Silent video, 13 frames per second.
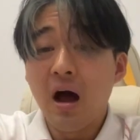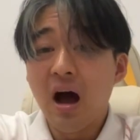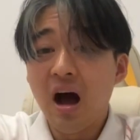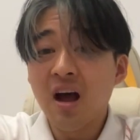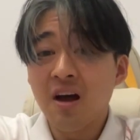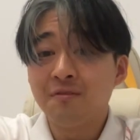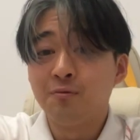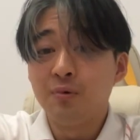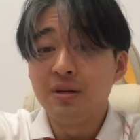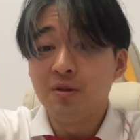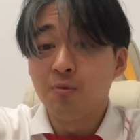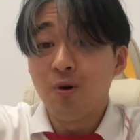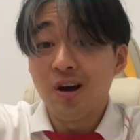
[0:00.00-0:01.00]
I have
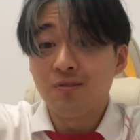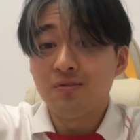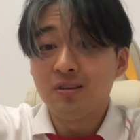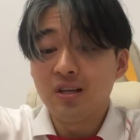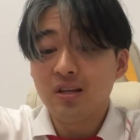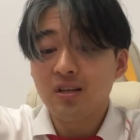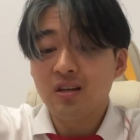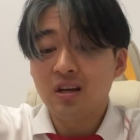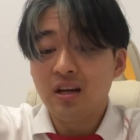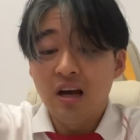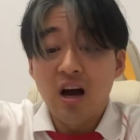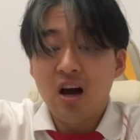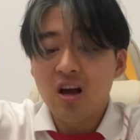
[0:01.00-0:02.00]
really wide feet
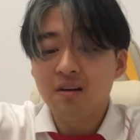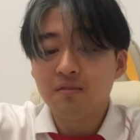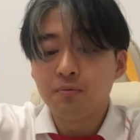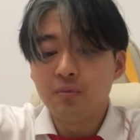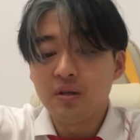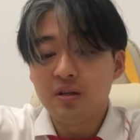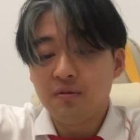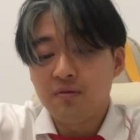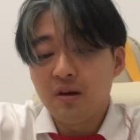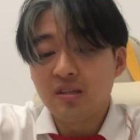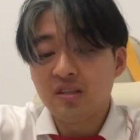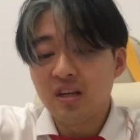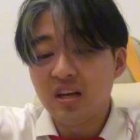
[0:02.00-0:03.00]
and I haven't really
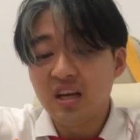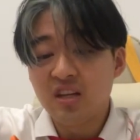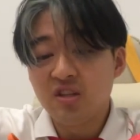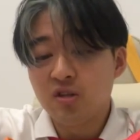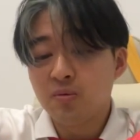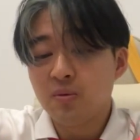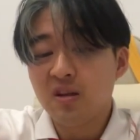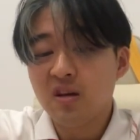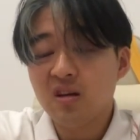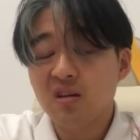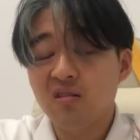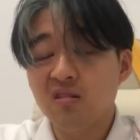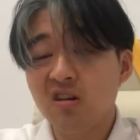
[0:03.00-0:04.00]
faced any issues with
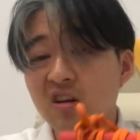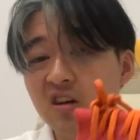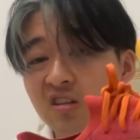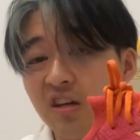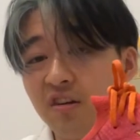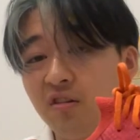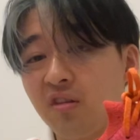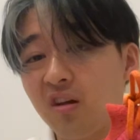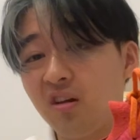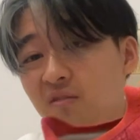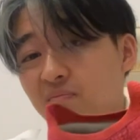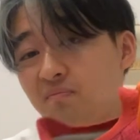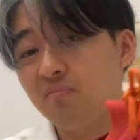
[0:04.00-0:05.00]
it. I don't
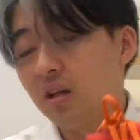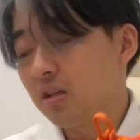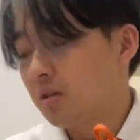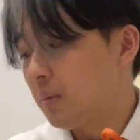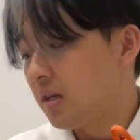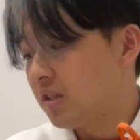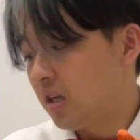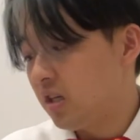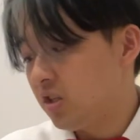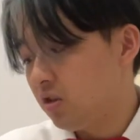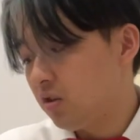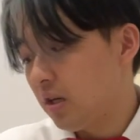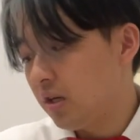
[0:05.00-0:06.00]
think it's a major issue to